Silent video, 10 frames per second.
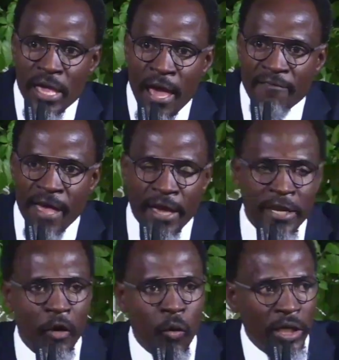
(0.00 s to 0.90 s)
have heard
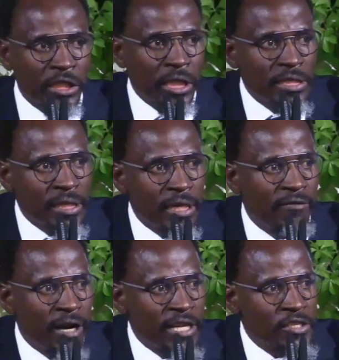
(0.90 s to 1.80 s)
the questions that the
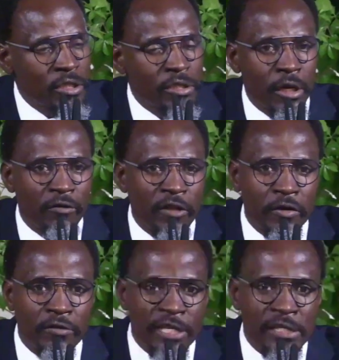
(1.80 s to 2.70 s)
Vice Chancellor of the
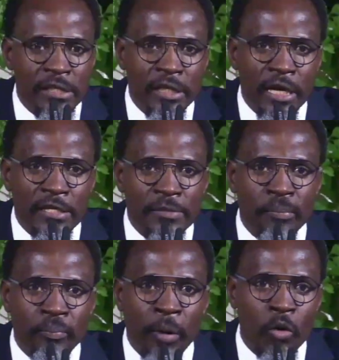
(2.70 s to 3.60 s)
University has
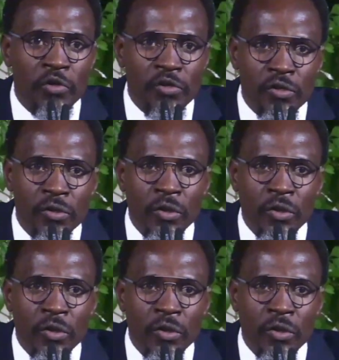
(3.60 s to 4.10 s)
posed